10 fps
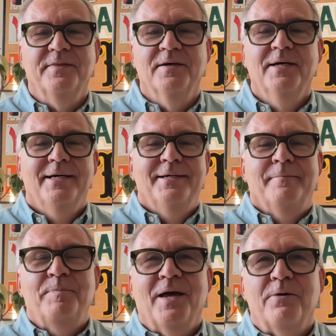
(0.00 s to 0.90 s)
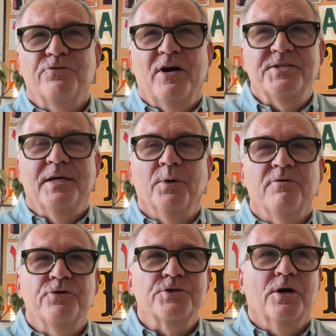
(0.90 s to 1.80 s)
I was fascinated when I
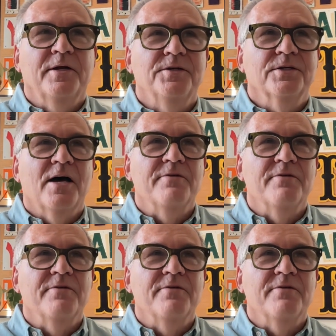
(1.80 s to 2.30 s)
first got into life